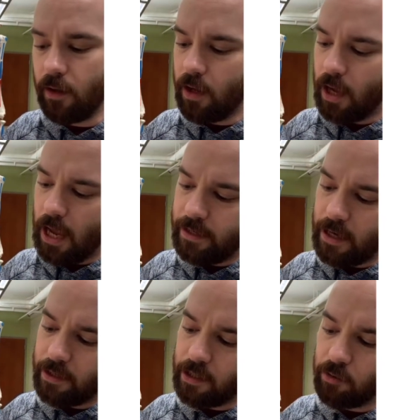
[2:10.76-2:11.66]
And
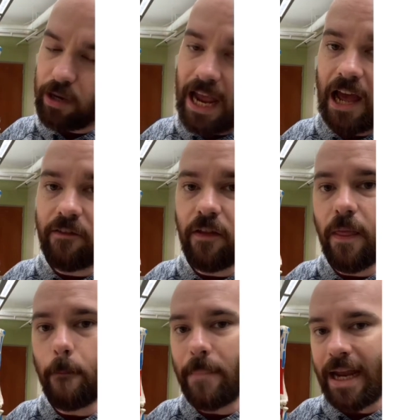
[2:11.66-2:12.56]
down here we have the
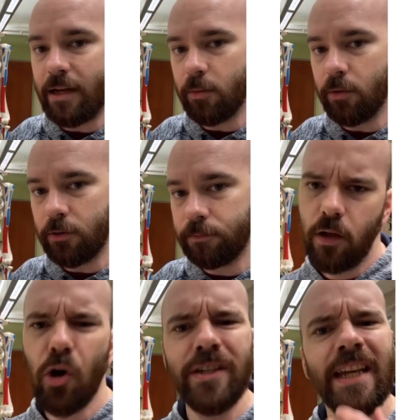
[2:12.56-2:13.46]
mandible. Go
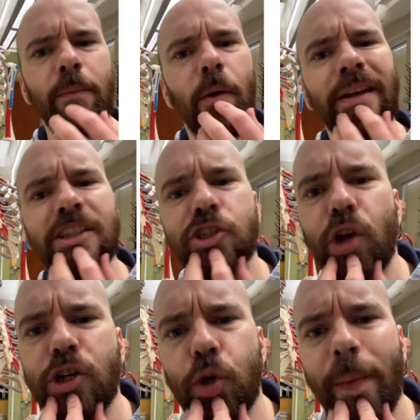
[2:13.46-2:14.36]
ahead and take a moment and
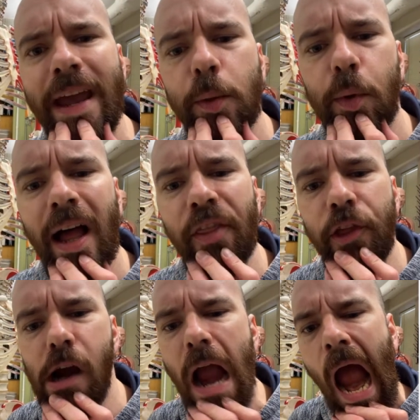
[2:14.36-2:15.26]
stretch your mandible out there.